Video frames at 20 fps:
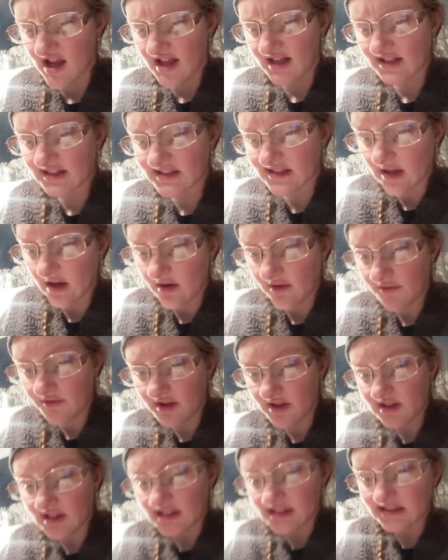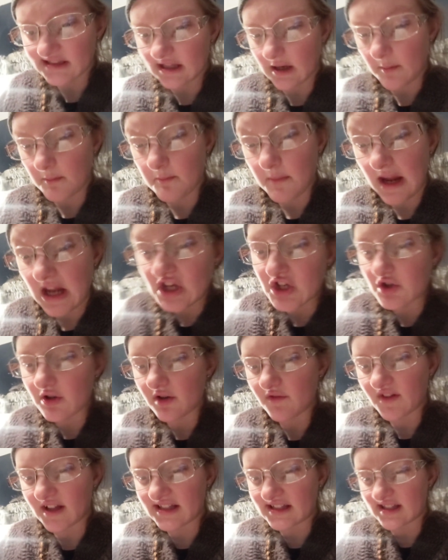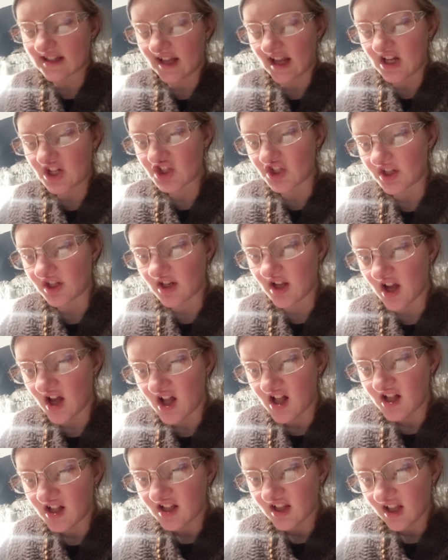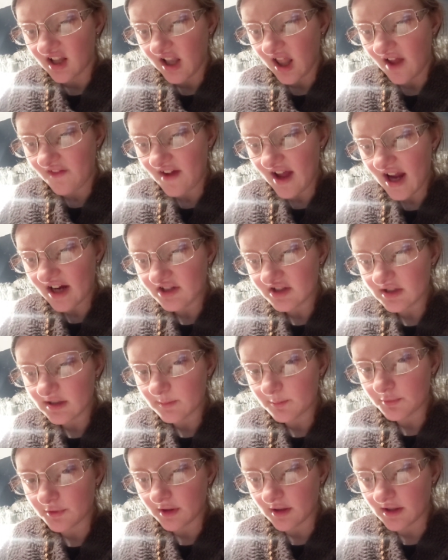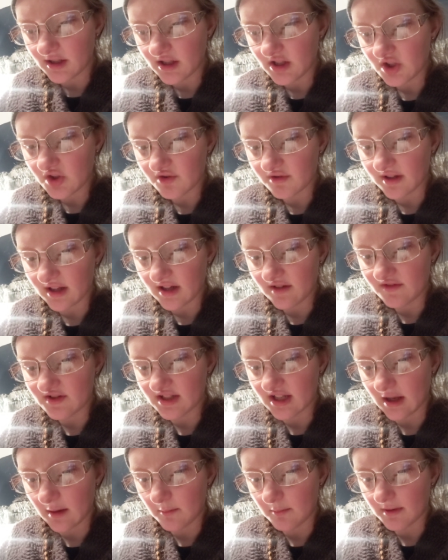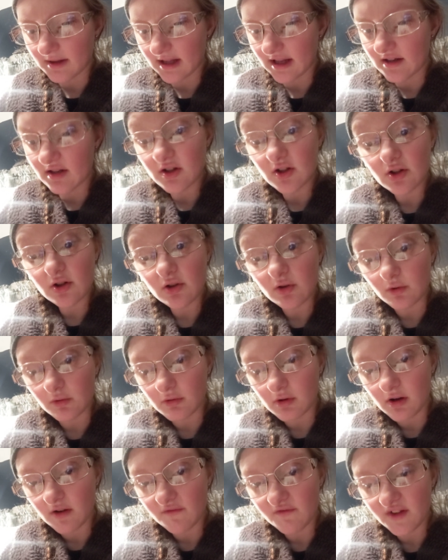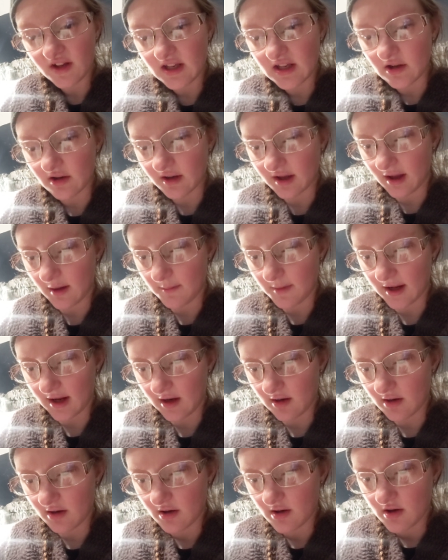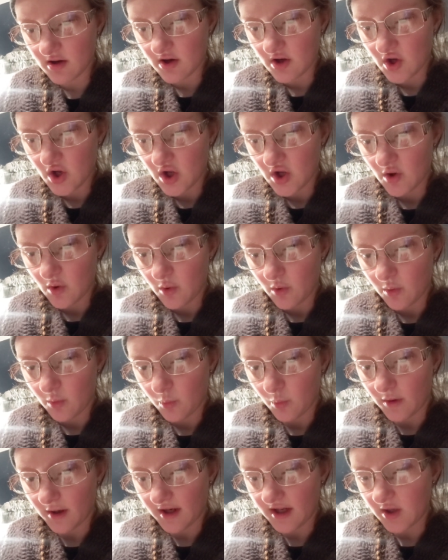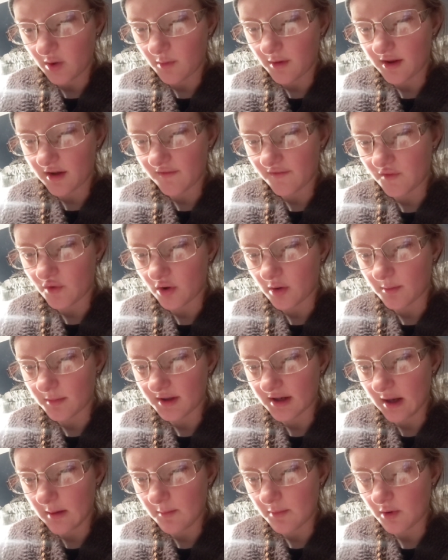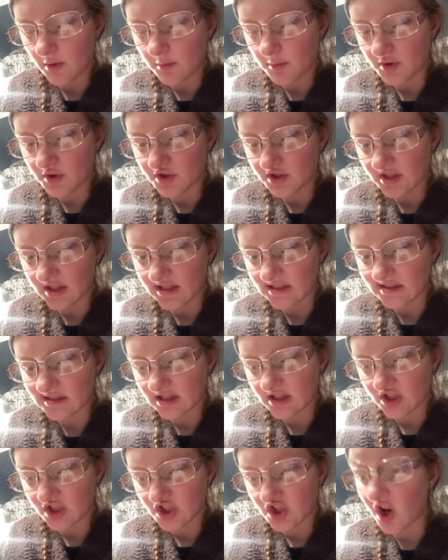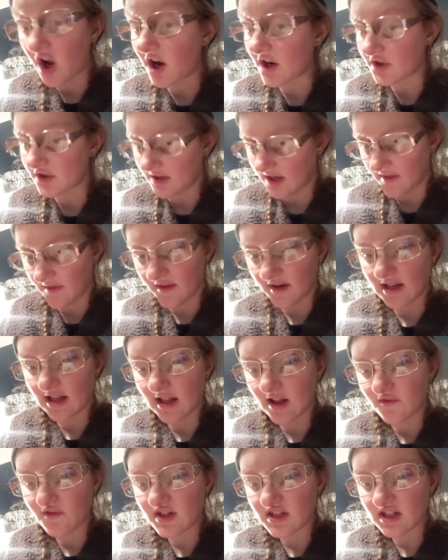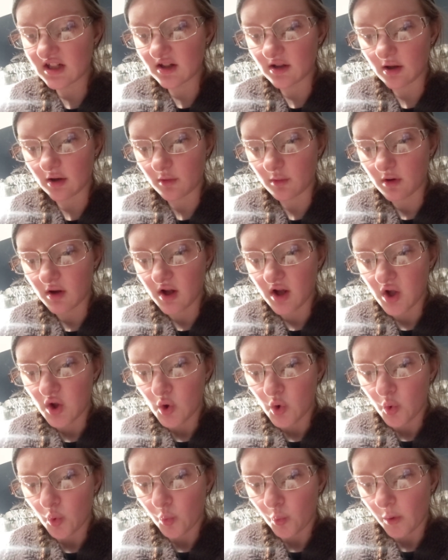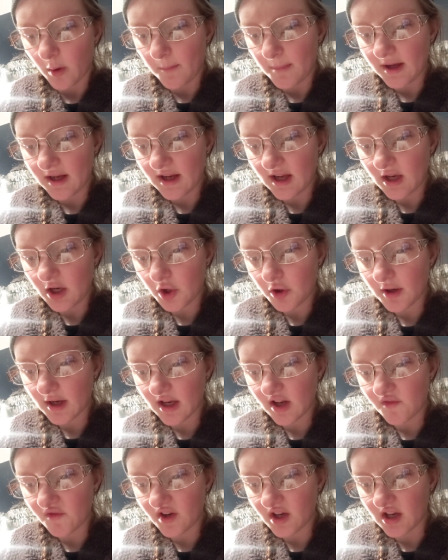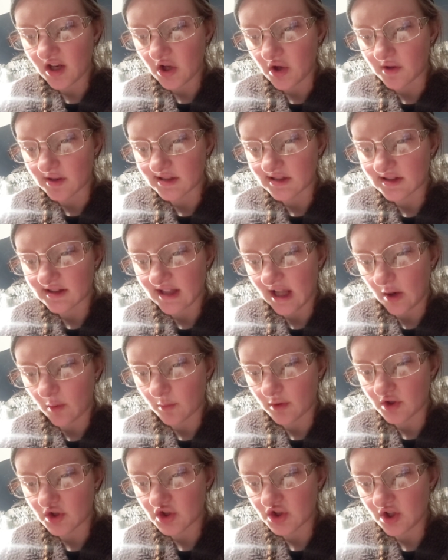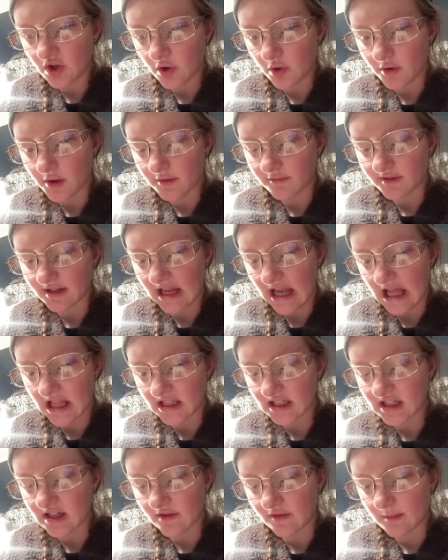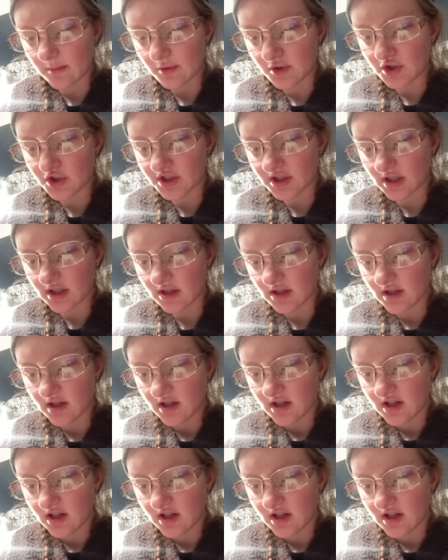Instead of releasing a major investigation, Live Action's brilliant creative team planned a new video campaign. Working with a former abortionist, Dr. Anthony Levatino, we began creating videos that would show the reality of abortion.